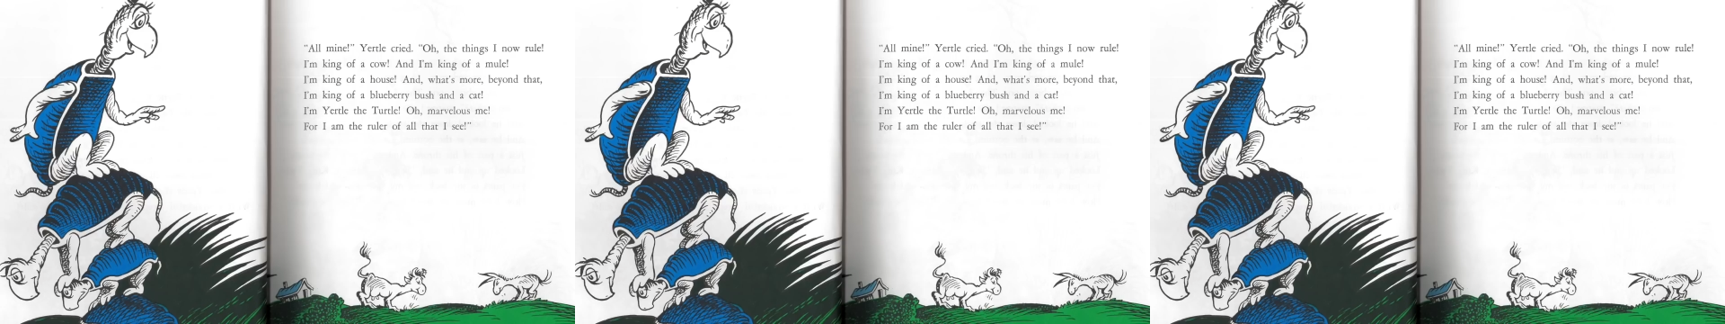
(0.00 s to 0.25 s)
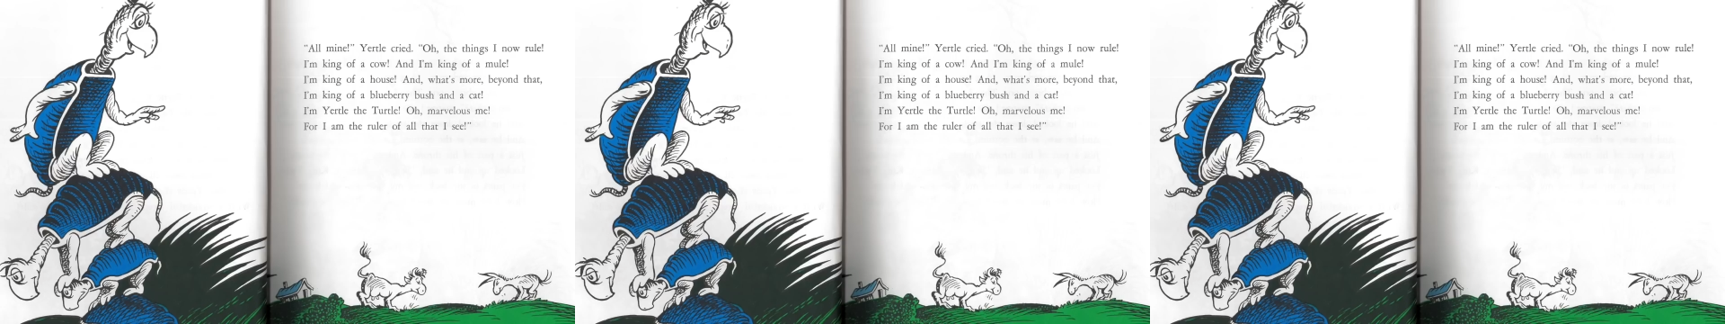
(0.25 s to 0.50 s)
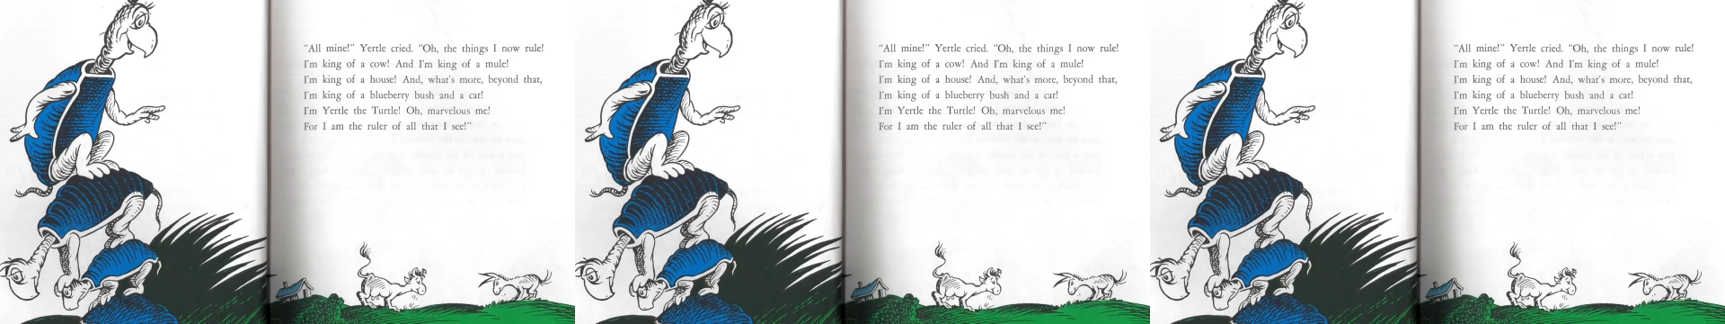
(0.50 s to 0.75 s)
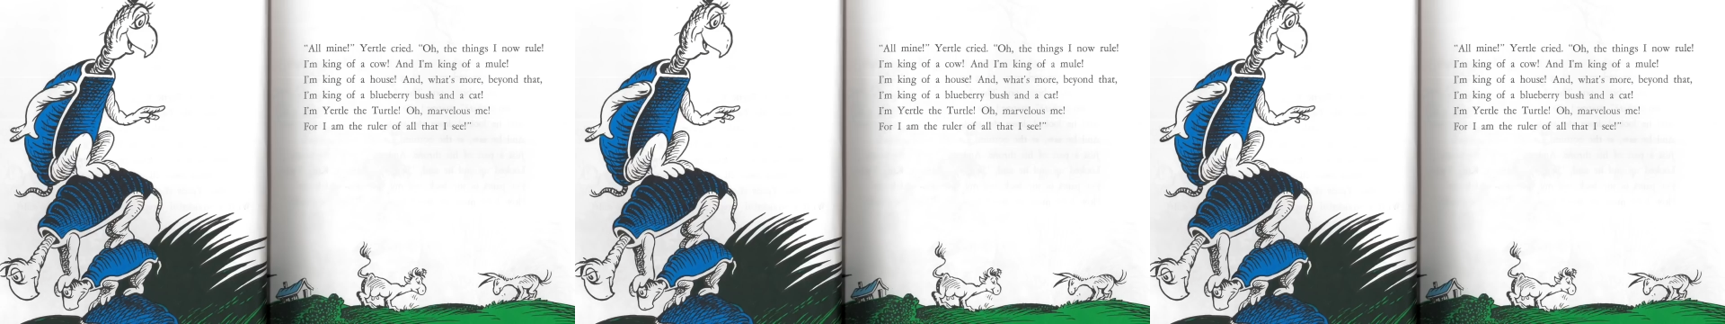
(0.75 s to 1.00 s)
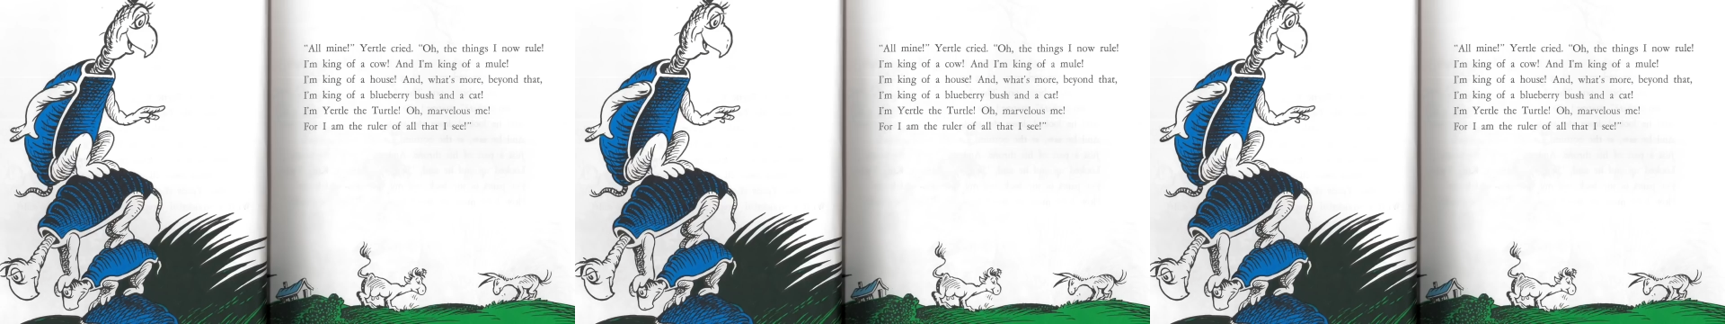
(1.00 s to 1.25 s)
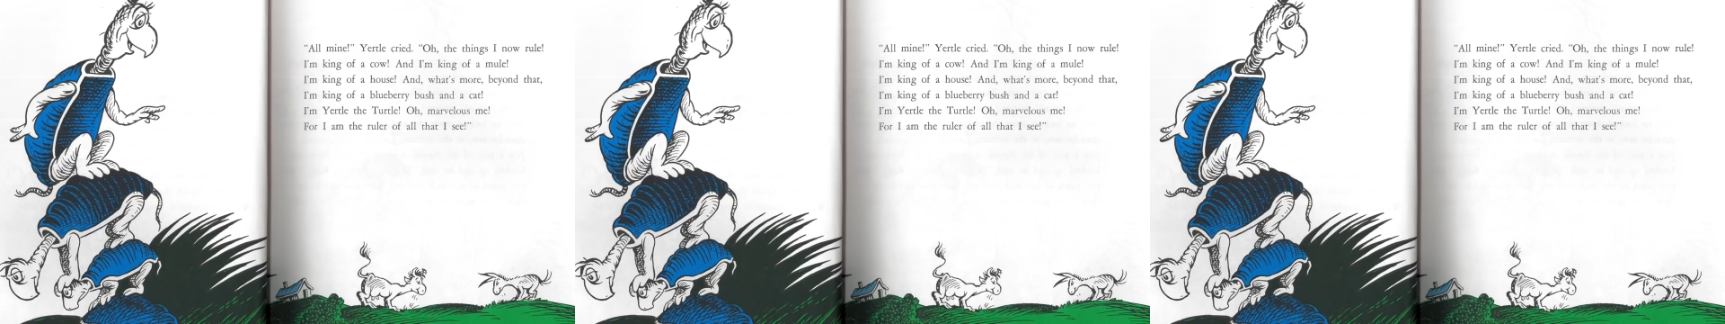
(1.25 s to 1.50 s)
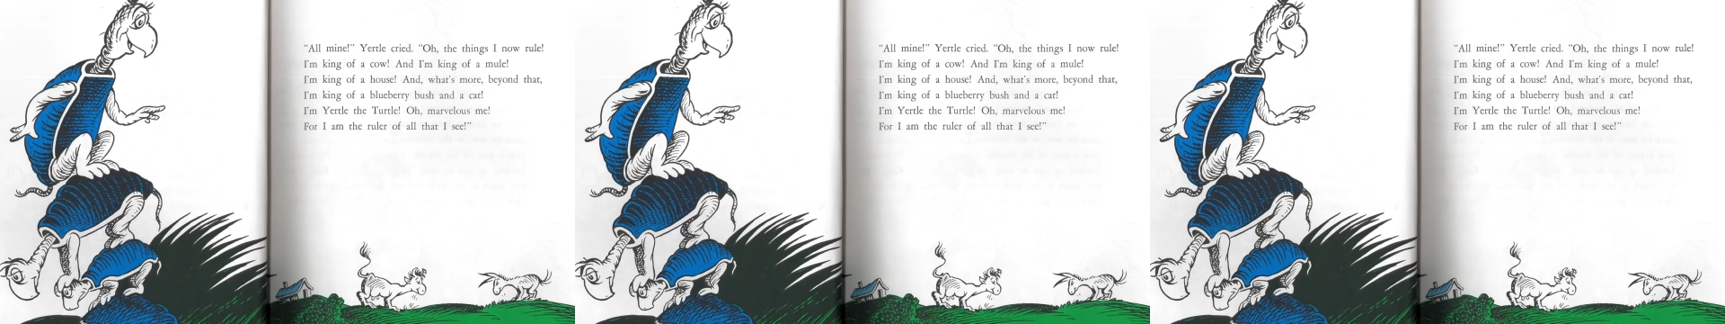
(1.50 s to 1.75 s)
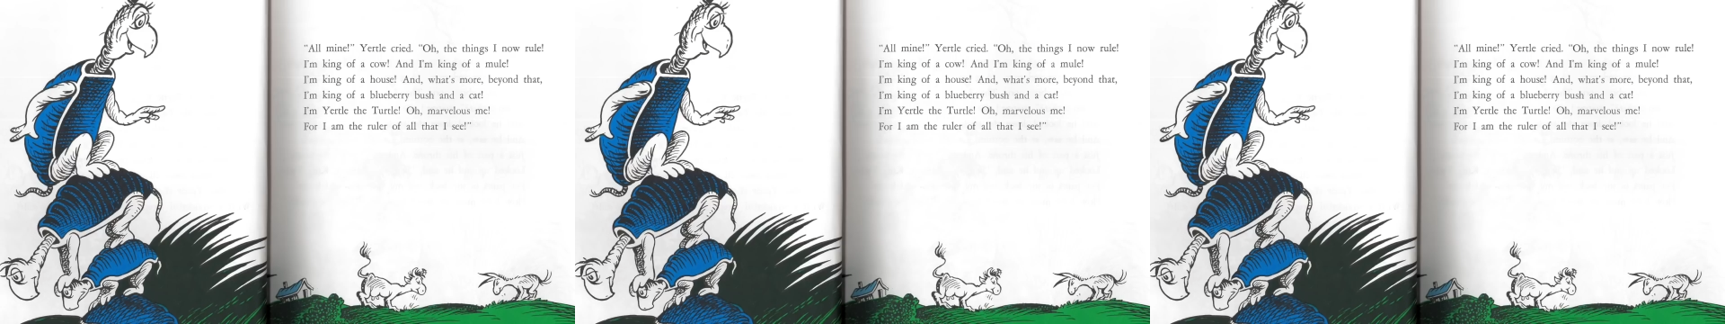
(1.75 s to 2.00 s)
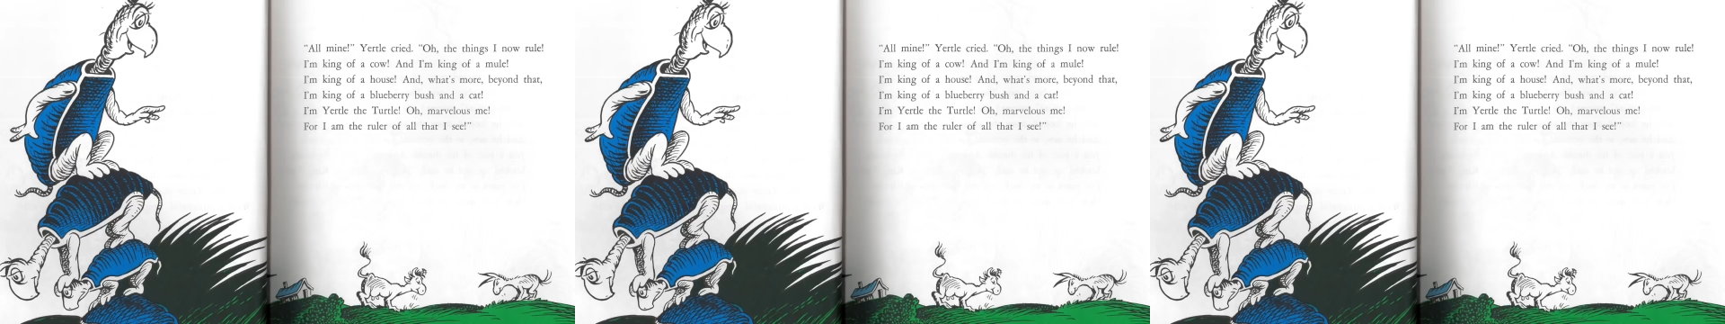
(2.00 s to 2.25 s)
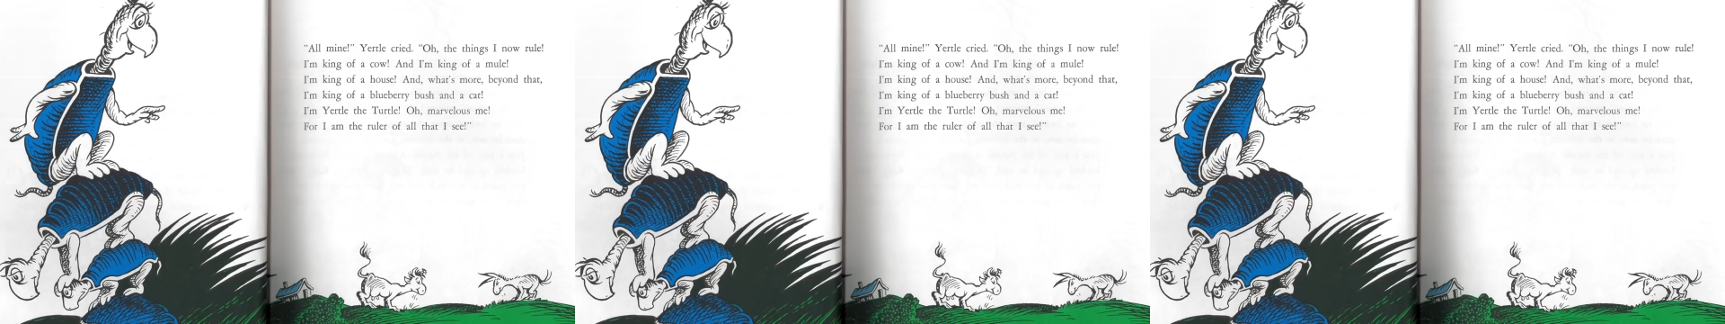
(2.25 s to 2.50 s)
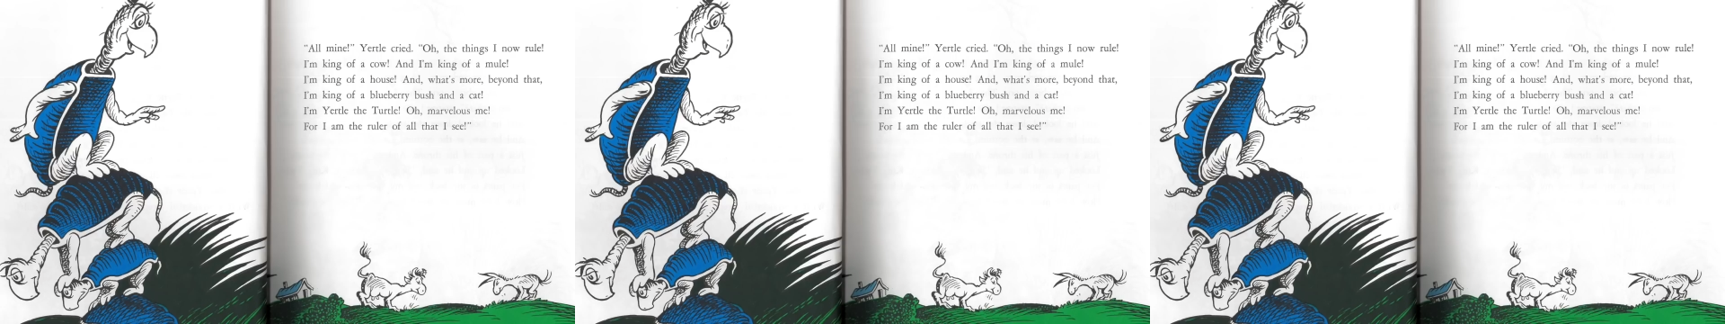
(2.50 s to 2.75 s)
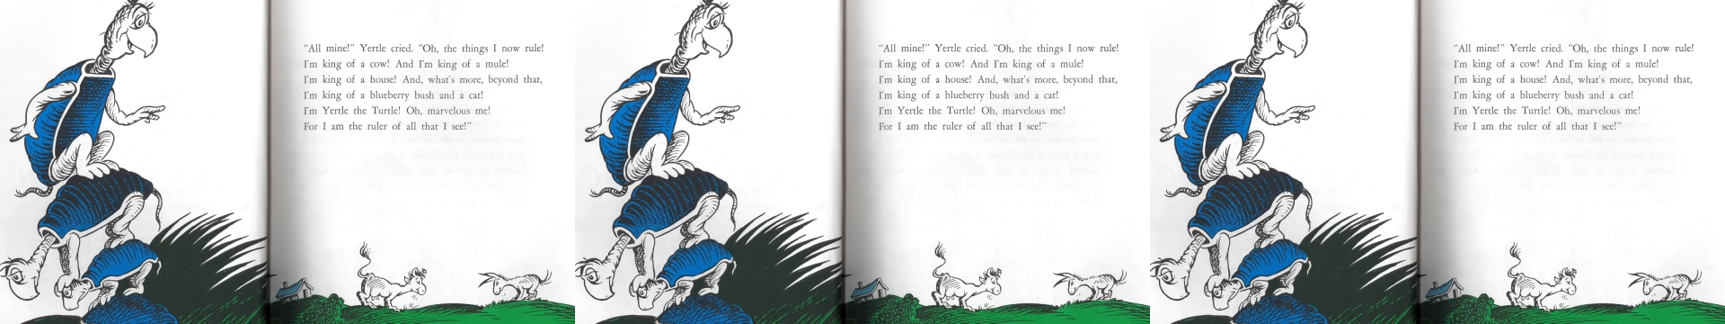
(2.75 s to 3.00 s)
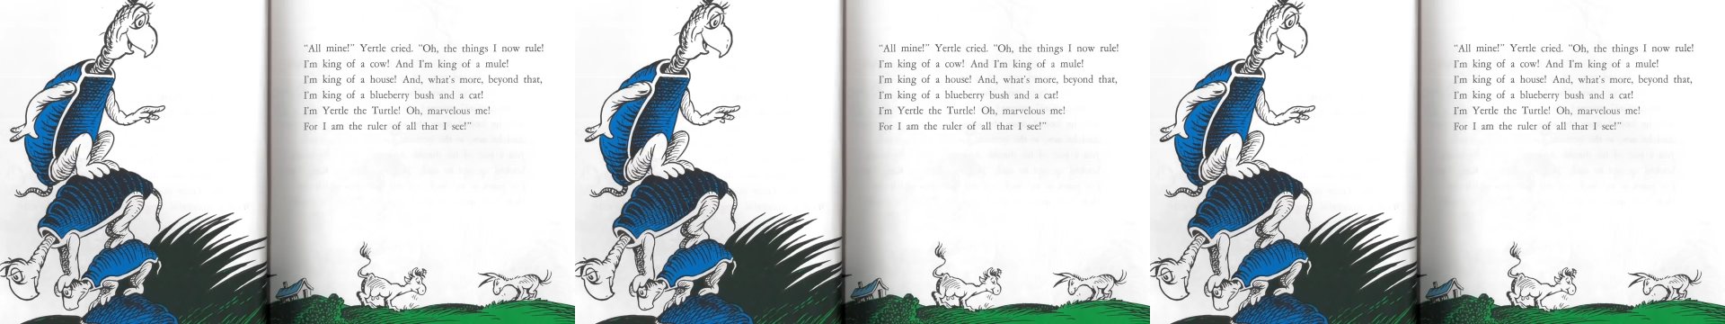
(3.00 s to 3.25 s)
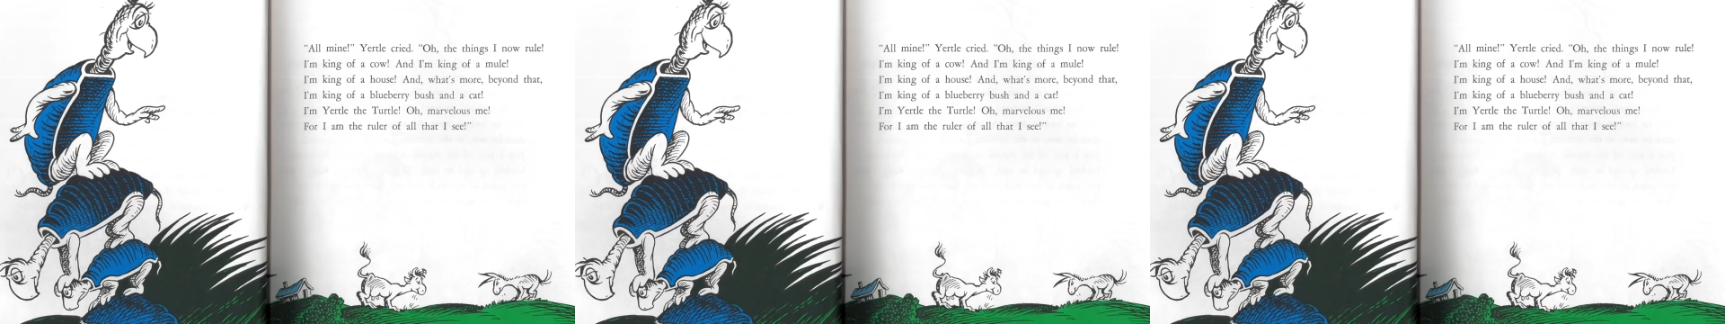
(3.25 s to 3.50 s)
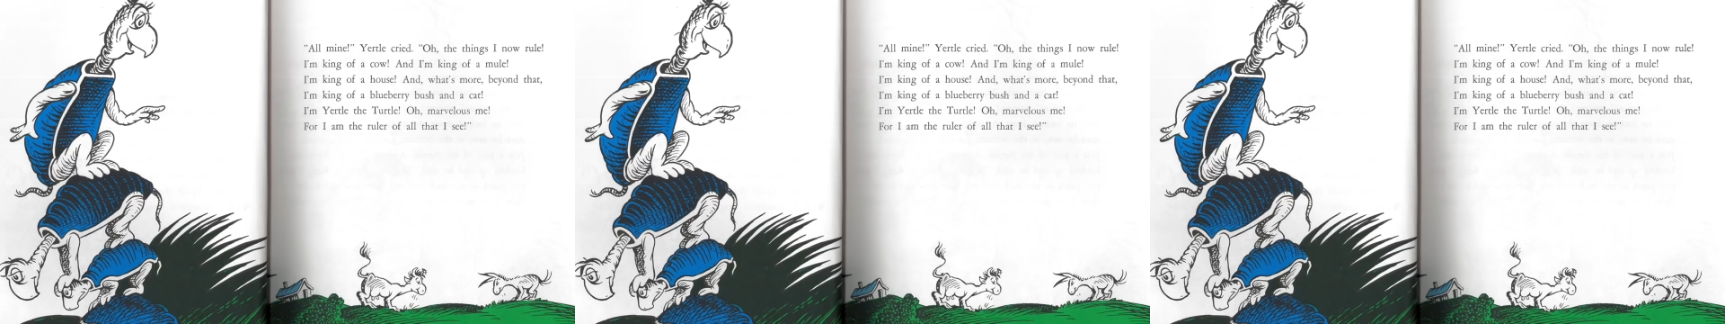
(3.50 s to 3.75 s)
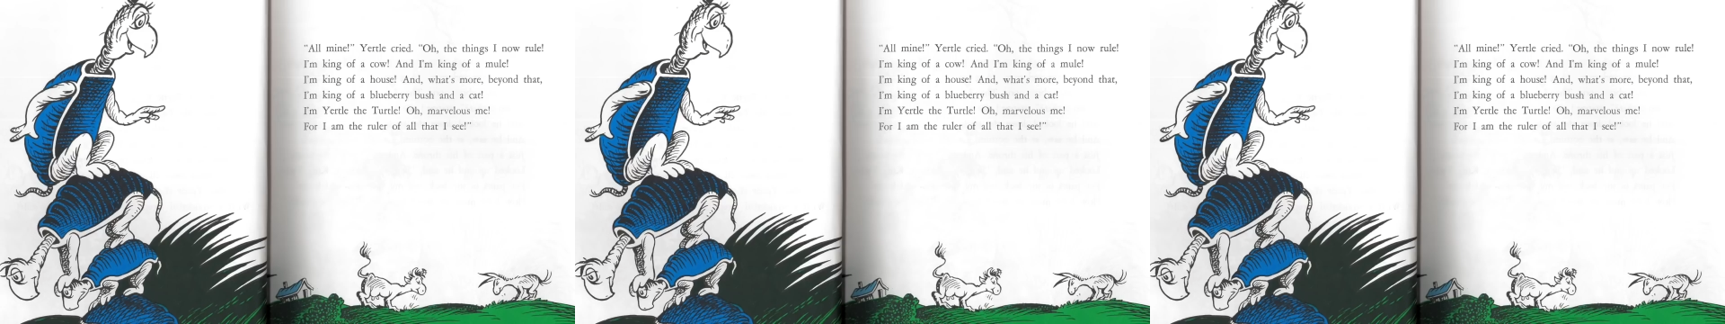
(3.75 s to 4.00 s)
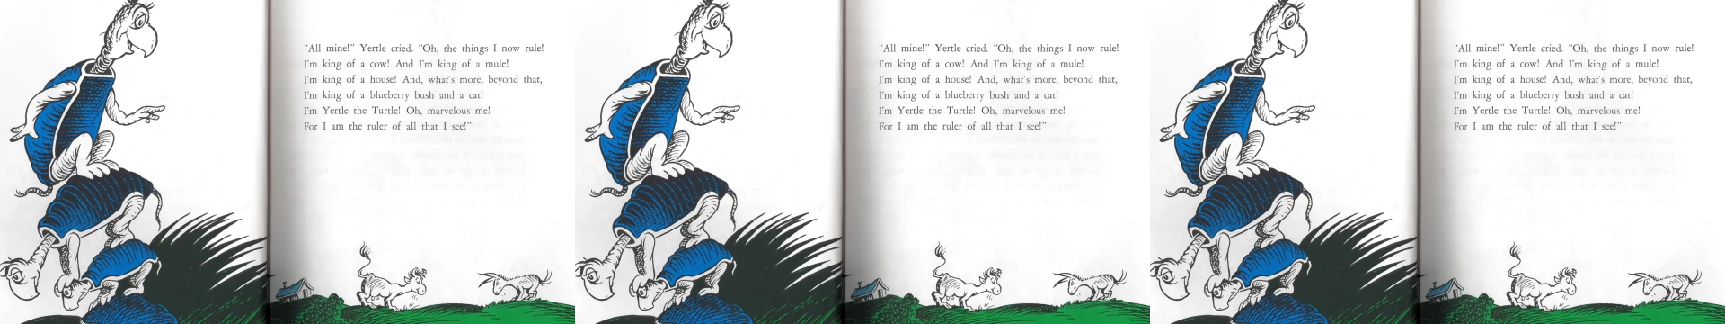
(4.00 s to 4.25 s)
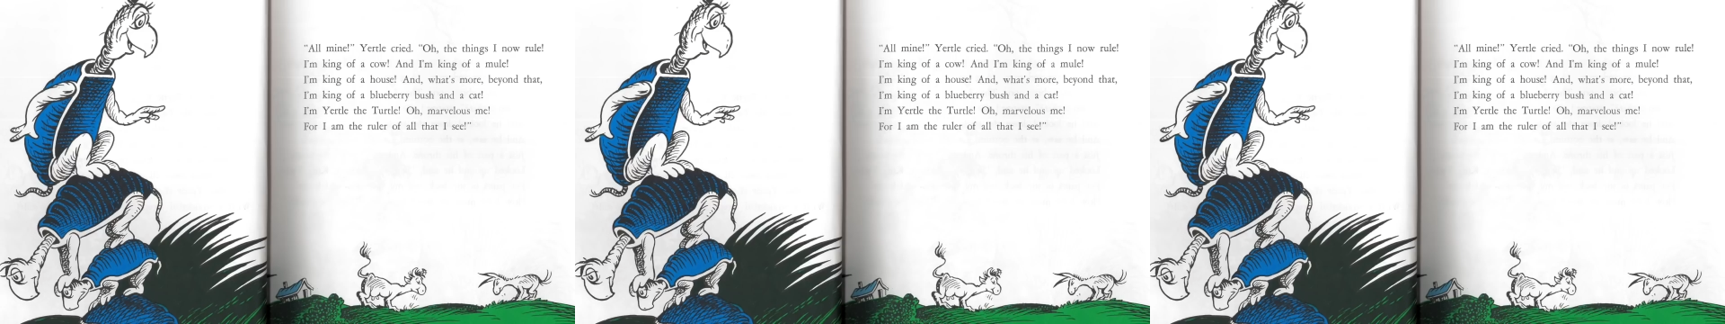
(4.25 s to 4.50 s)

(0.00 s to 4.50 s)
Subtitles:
(no speaker visible)